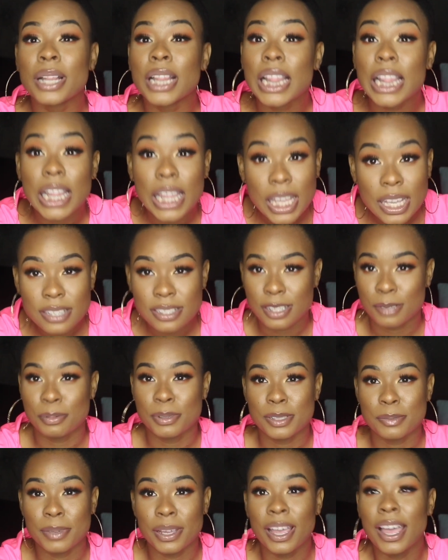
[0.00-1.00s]
Please don't
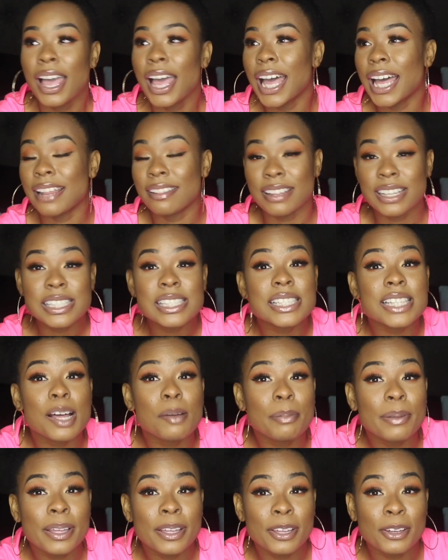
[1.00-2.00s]
push me. Unless it's
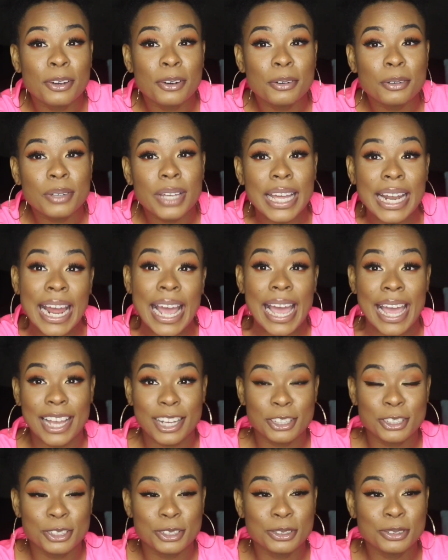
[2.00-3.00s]
up a hill and I
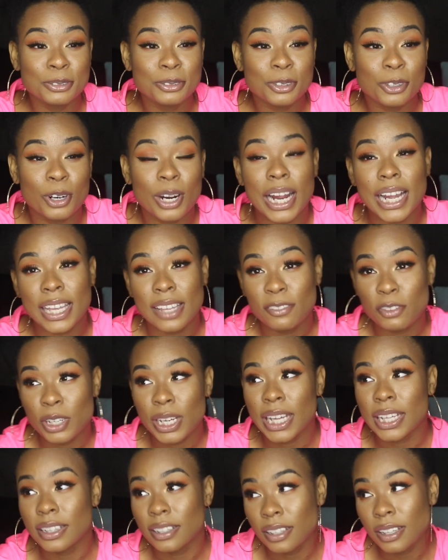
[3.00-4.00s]
ask you, or I give you
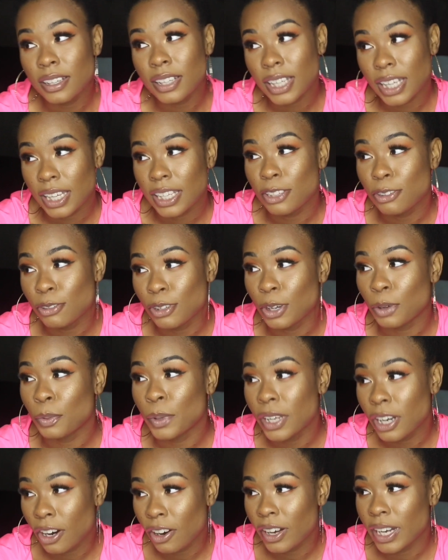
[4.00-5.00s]
that look and you know
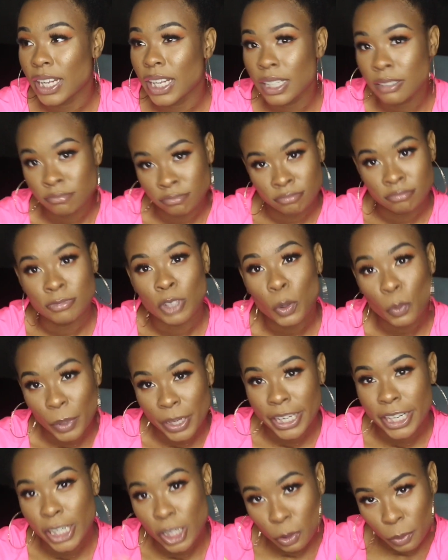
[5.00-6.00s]
we
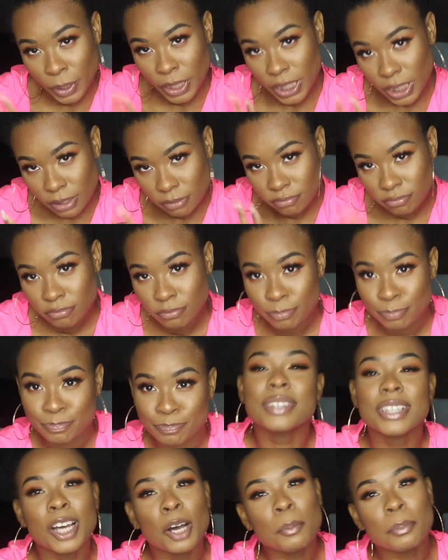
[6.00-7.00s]
here with it,
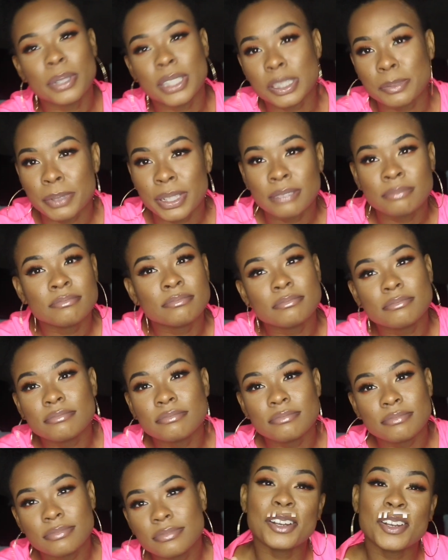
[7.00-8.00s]
don't push me.
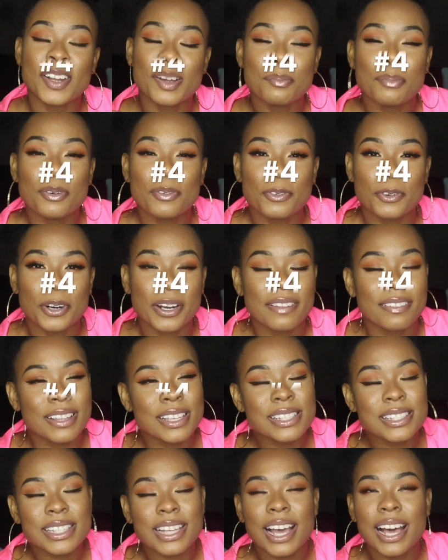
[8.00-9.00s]
Number four,
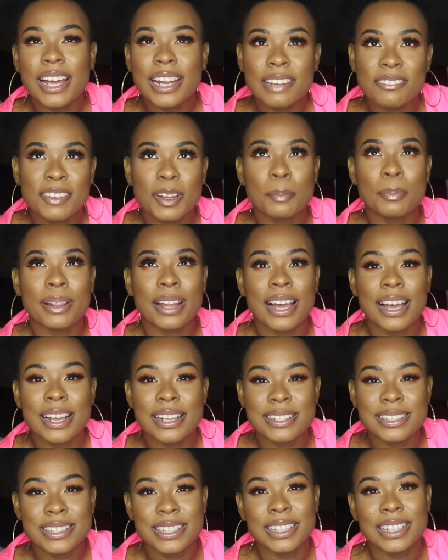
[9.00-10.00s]
this kind of
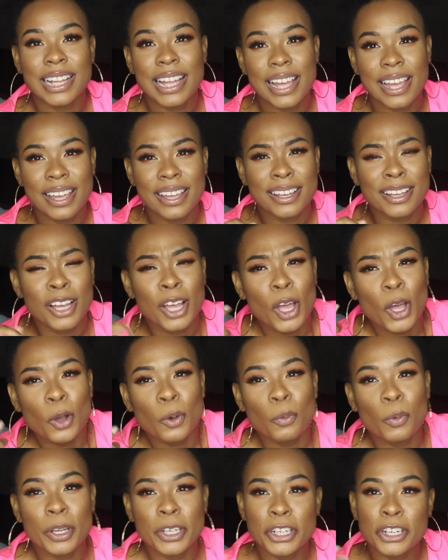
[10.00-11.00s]
applies to like
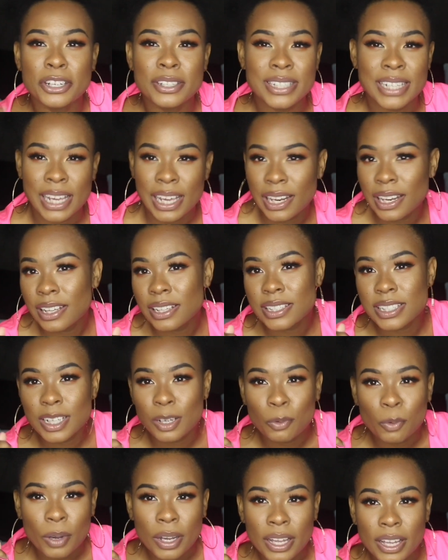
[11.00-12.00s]
when you're dating
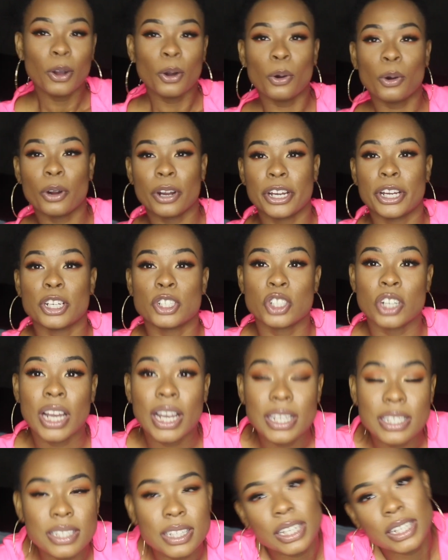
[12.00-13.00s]
someone or you're
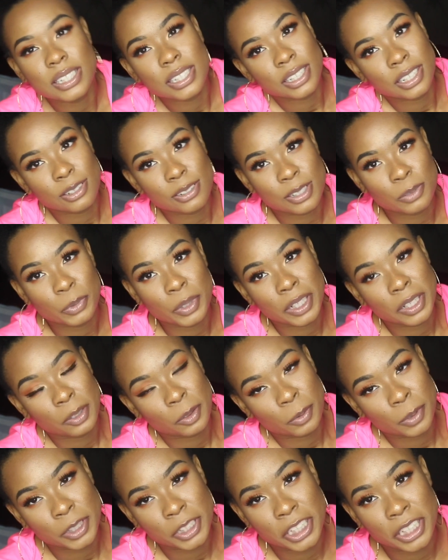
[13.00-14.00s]
trying to get to know someone in
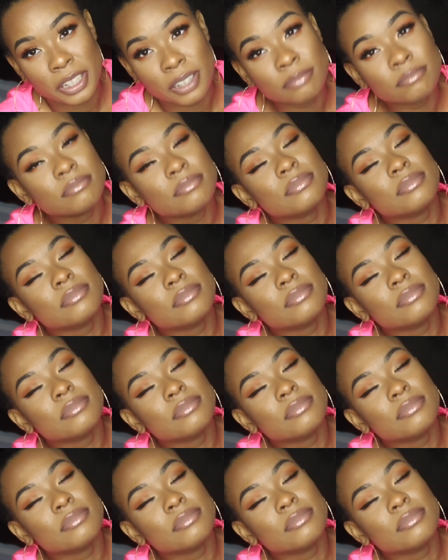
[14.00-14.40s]
a wheelchair.